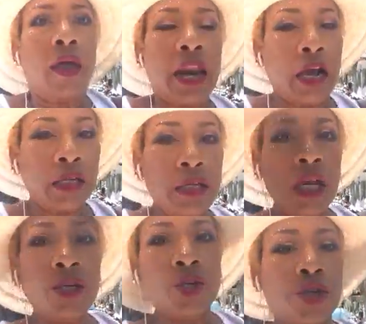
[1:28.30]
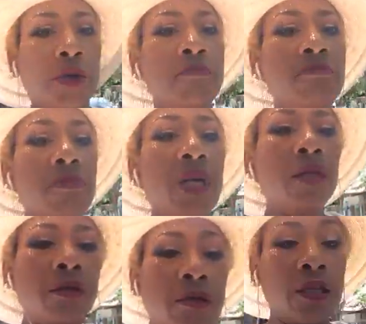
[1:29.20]
Now, it takes a
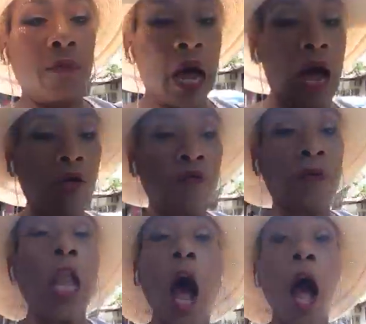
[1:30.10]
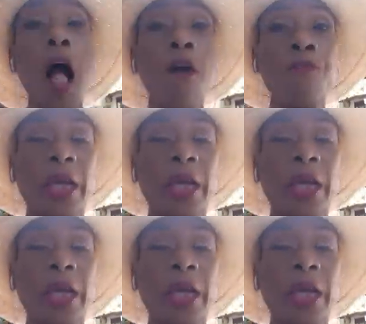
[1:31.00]
tremendous amount of love,